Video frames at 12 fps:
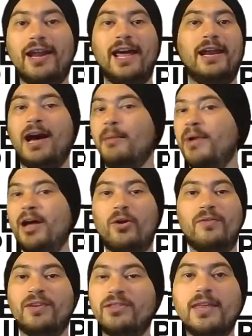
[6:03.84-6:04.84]
and I'm not
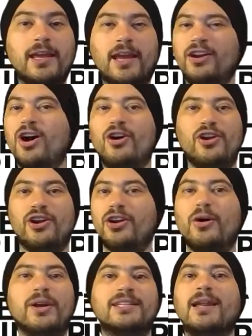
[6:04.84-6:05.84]
overthinking. No.
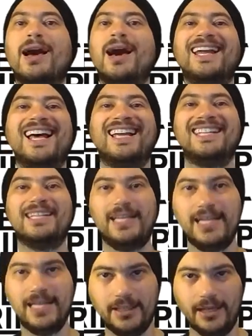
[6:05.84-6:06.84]
It's not as
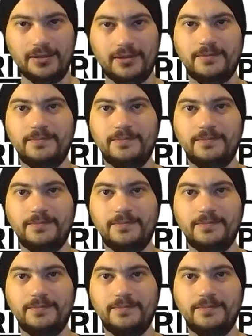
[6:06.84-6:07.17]
easy.